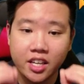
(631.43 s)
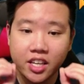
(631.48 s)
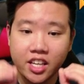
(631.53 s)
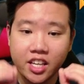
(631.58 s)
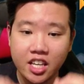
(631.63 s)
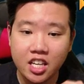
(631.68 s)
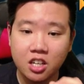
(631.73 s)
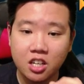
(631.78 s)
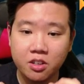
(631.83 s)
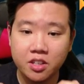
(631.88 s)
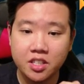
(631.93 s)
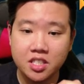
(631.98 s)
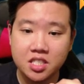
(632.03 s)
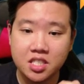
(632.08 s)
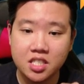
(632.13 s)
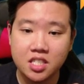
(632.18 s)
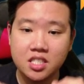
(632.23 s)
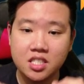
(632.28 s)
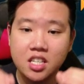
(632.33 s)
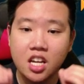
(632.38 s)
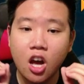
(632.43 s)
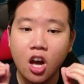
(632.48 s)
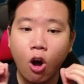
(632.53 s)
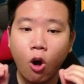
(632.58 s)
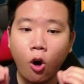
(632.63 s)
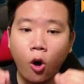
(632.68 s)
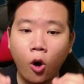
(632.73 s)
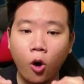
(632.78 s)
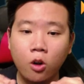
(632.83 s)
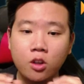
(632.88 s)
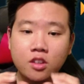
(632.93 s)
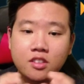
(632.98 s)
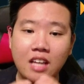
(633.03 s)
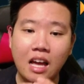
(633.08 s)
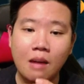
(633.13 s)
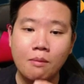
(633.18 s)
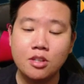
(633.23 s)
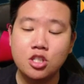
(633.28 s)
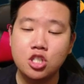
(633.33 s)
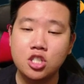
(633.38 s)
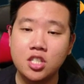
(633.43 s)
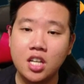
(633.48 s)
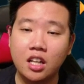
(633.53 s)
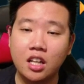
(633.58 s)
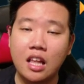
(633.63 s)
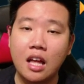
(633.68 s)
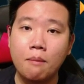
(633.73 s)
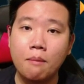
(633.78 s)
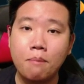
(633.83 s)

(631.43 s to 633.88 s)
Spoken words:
increases all damage dealt